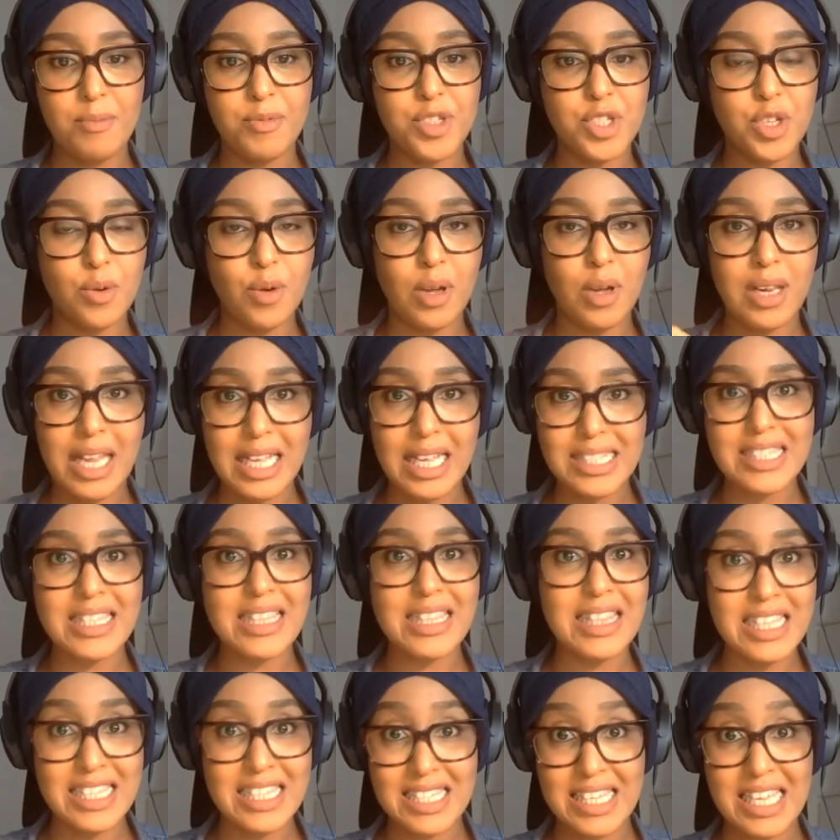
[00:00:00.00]
So let's
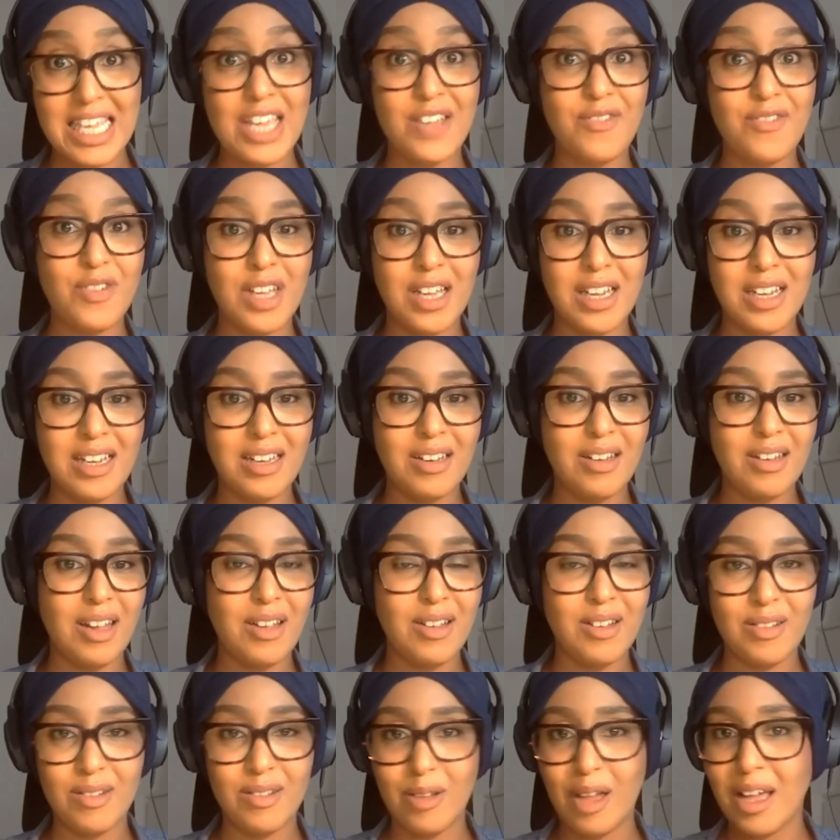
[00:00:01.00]
this evening,
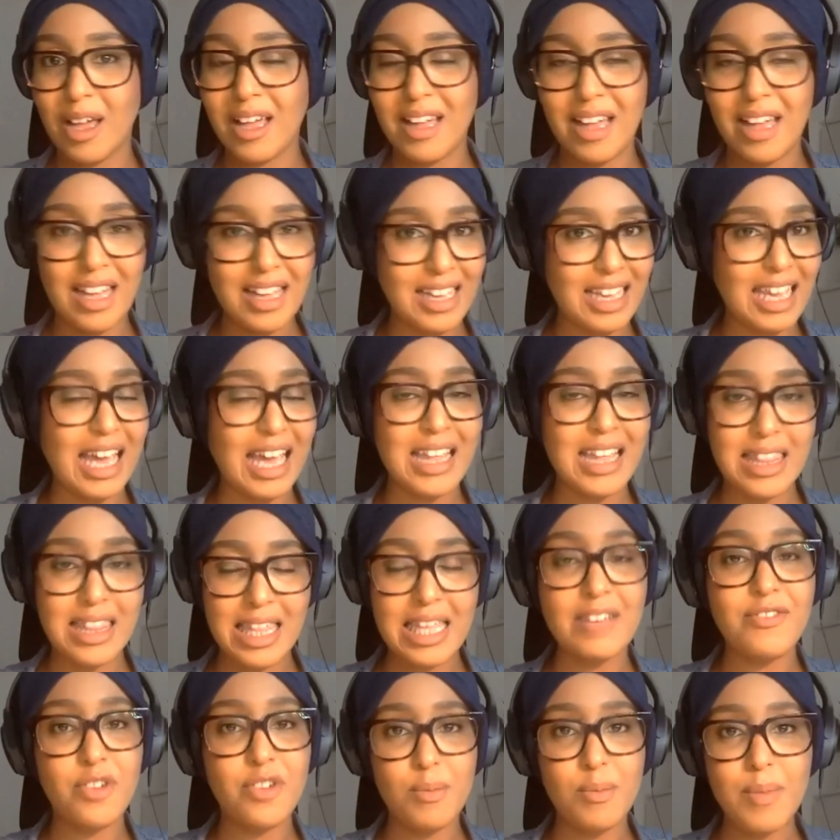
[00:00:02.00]
I
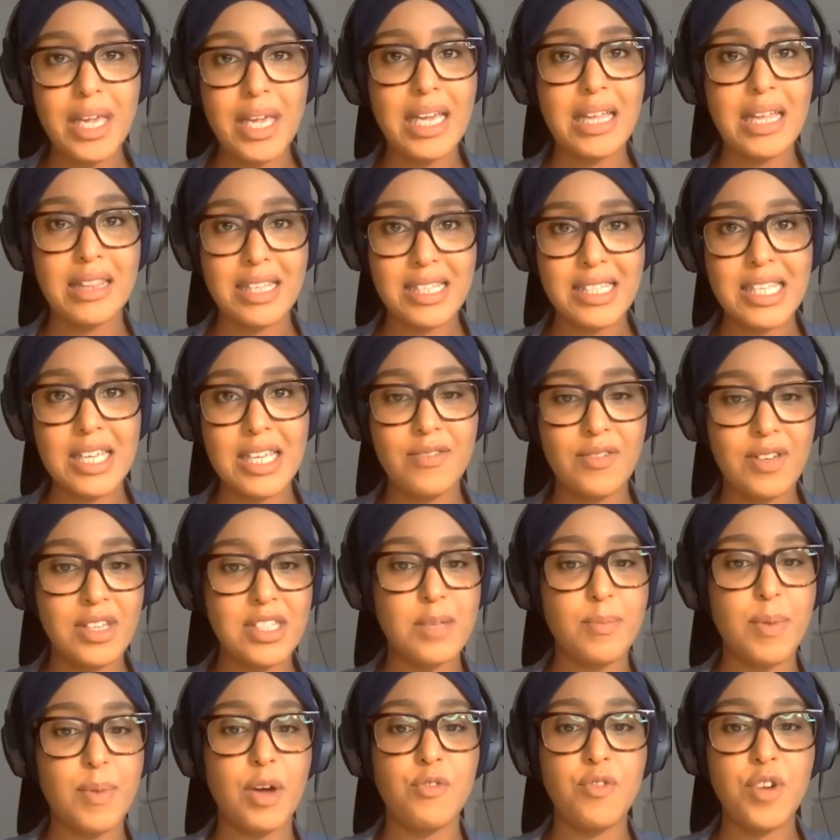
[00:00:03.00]
think for me, this evening is
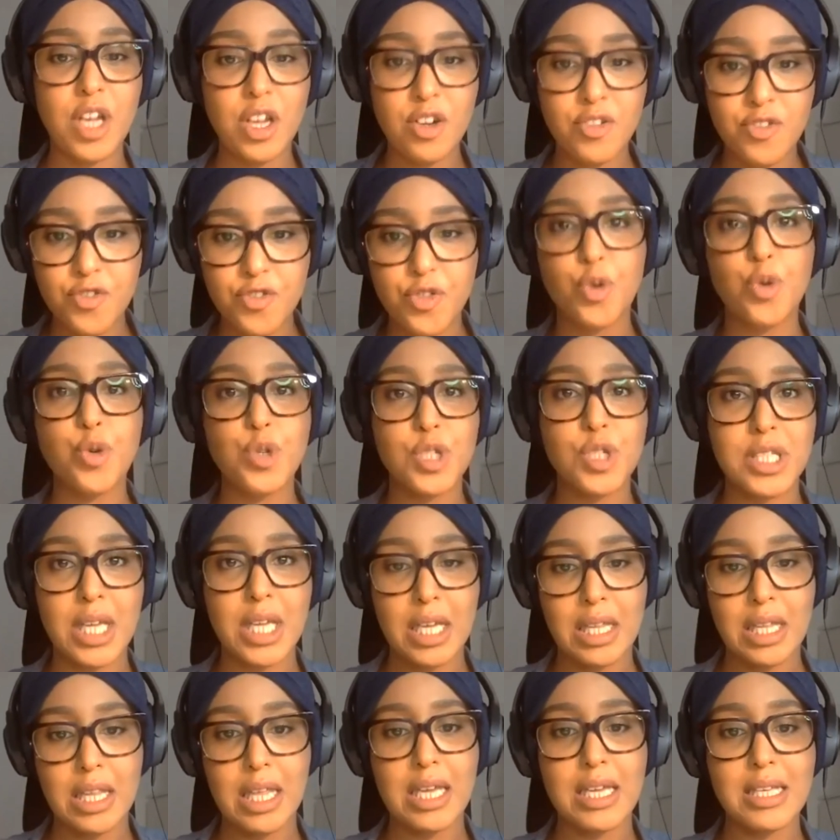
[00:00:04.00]
about
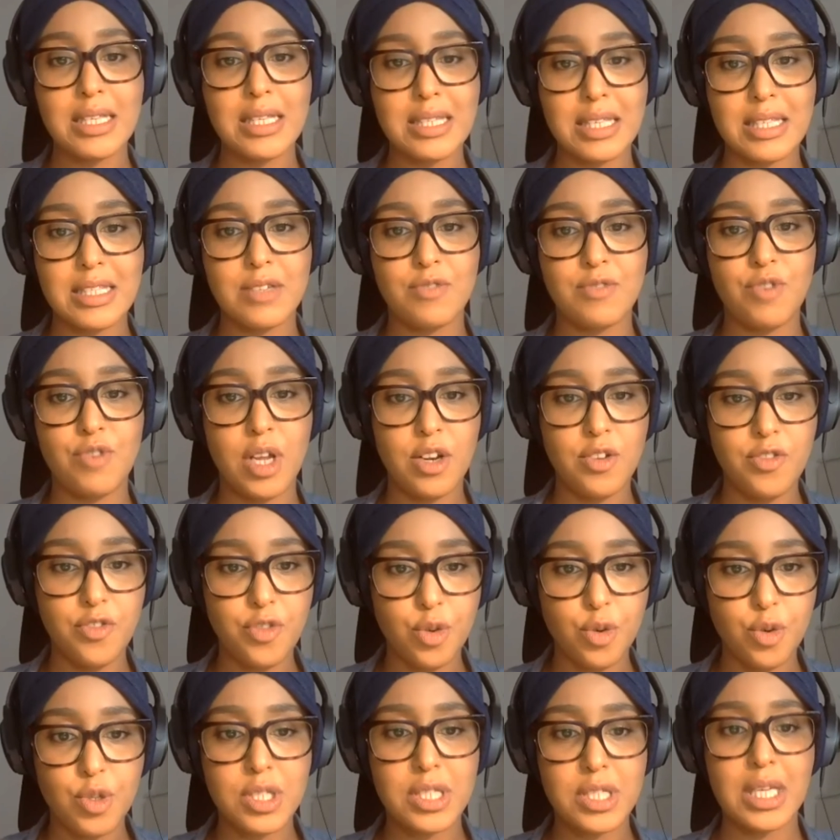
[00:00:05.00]
reinforcing this. It's
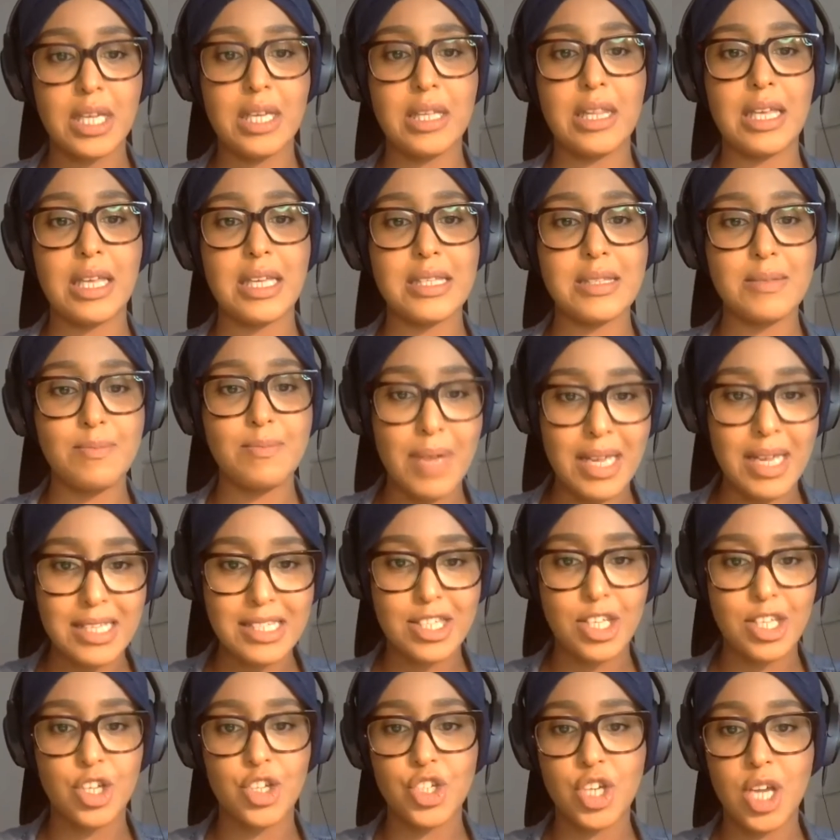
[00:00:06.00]
reinforcing this
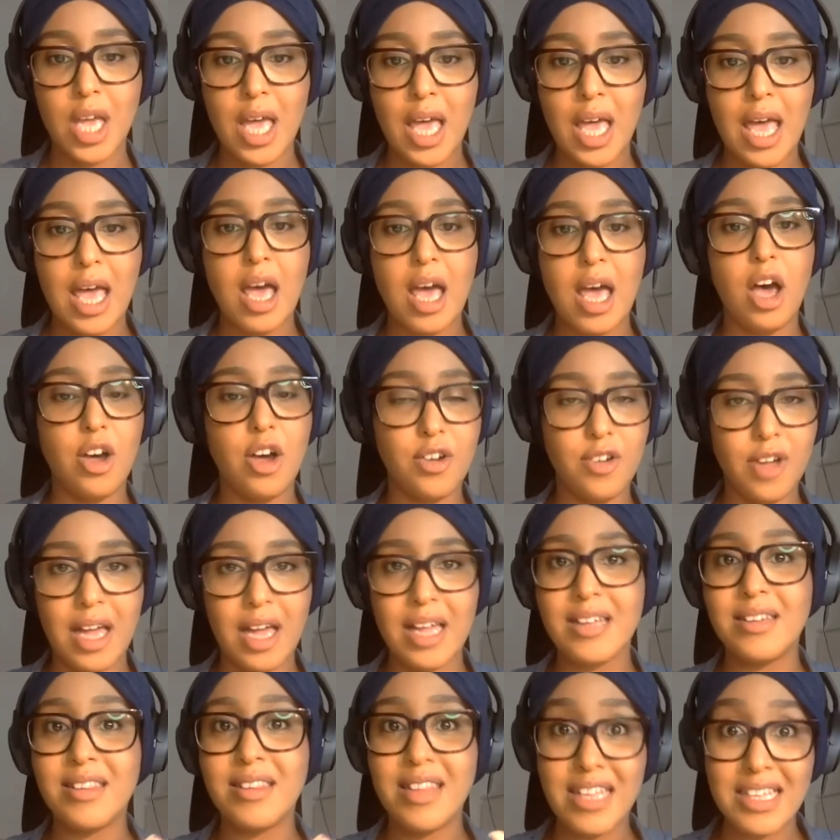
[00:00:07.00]
message
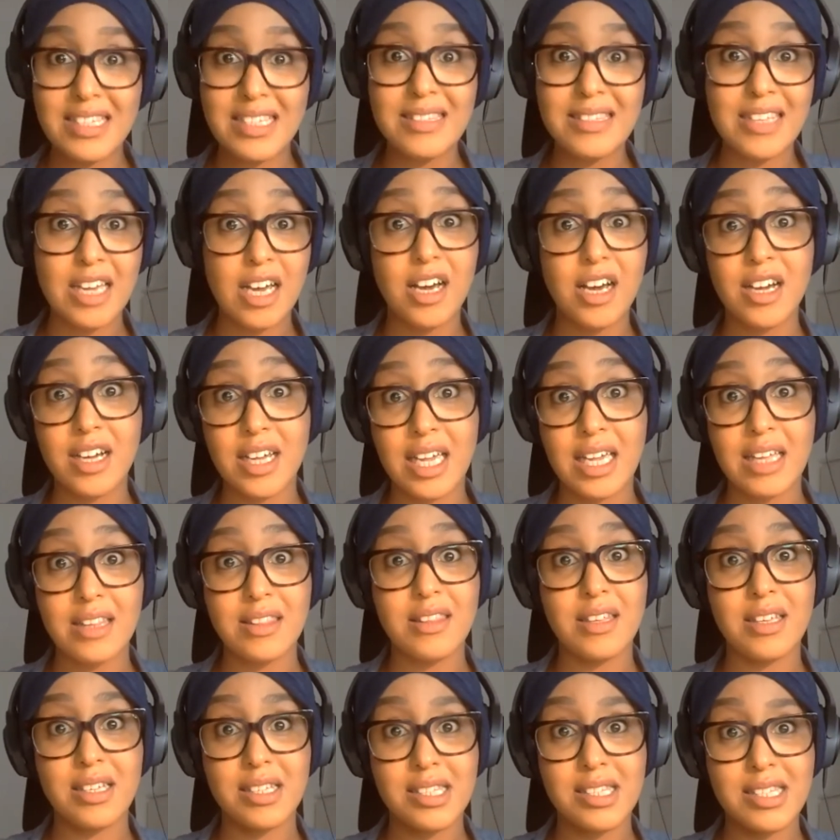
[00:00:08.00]
and this target
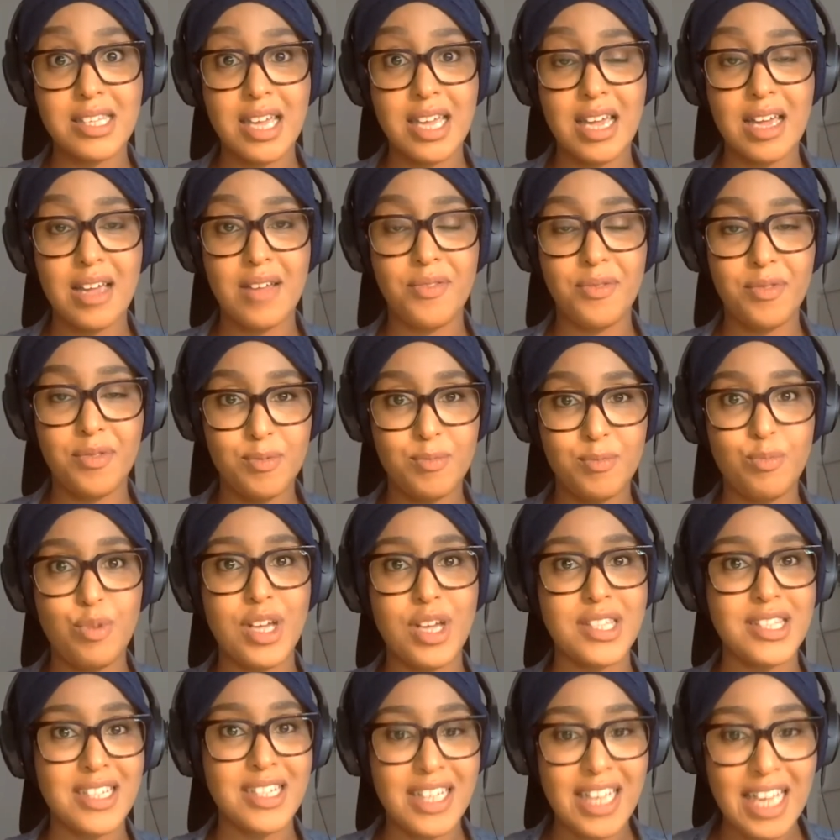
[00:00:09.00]
that
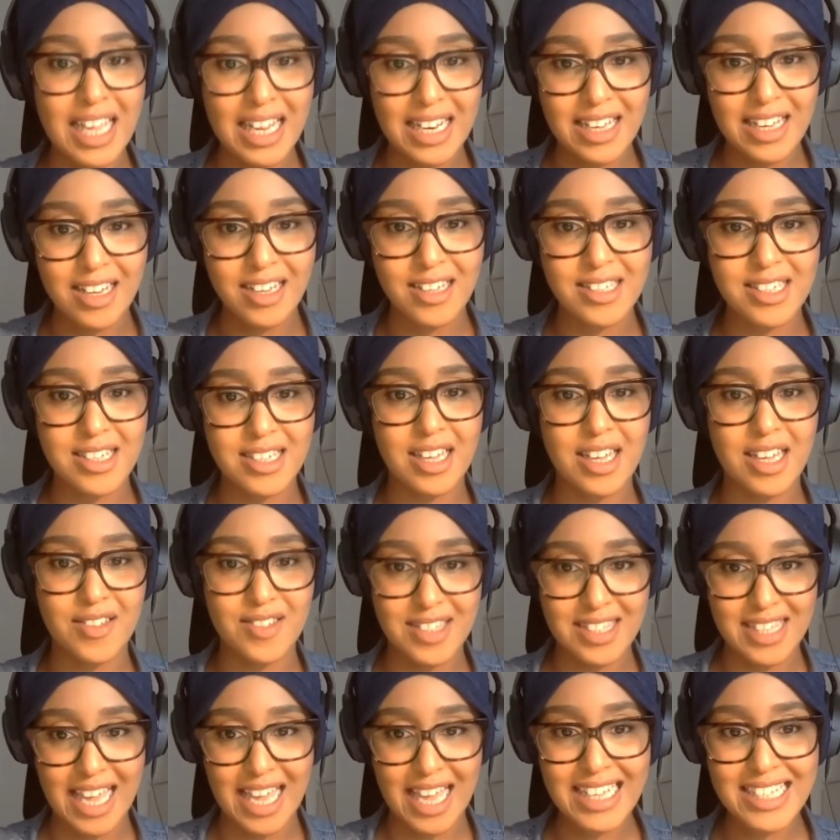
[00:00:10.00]
President Kenyatta
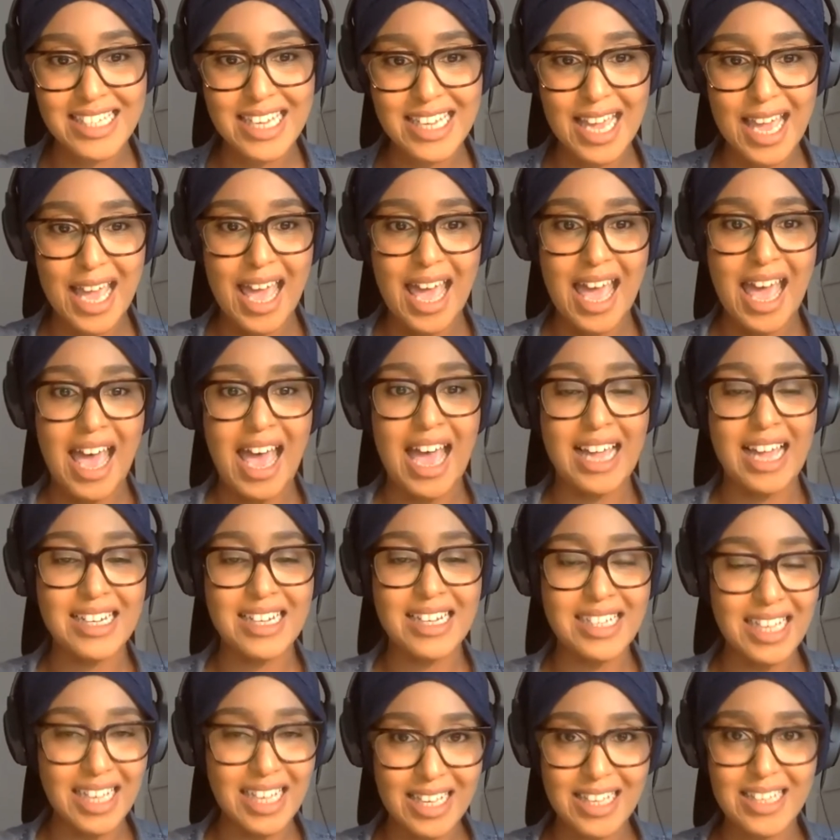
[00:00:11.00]
has set.
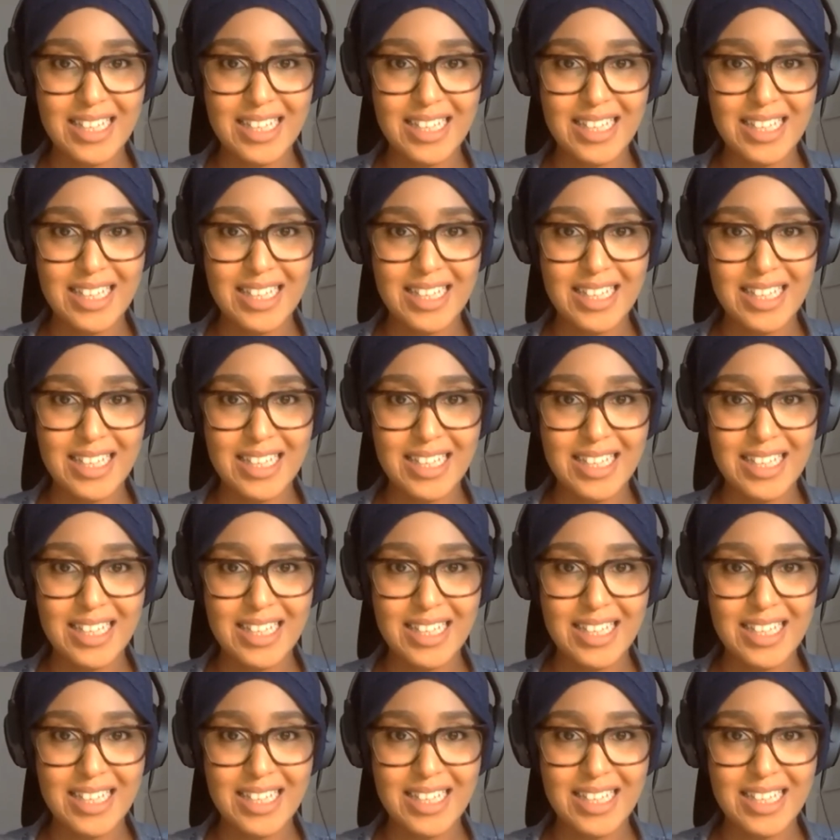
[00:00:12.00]
And